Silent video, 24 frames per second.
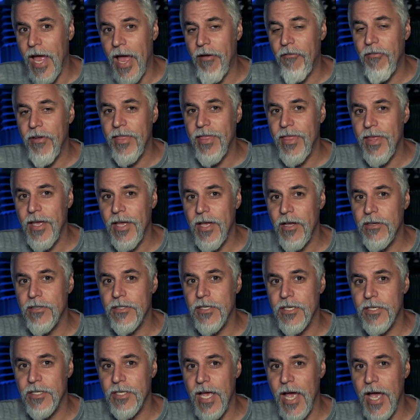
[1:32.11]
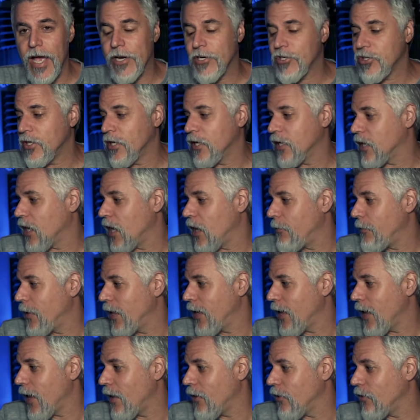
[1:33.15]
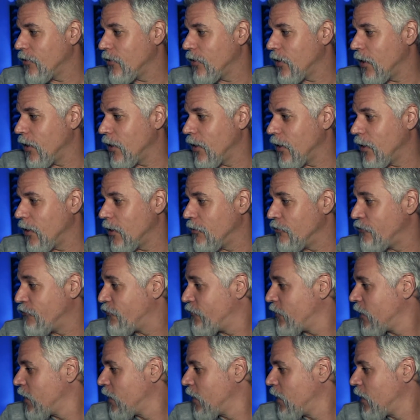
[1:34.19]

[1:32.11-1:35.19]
Everything else is actually coming out of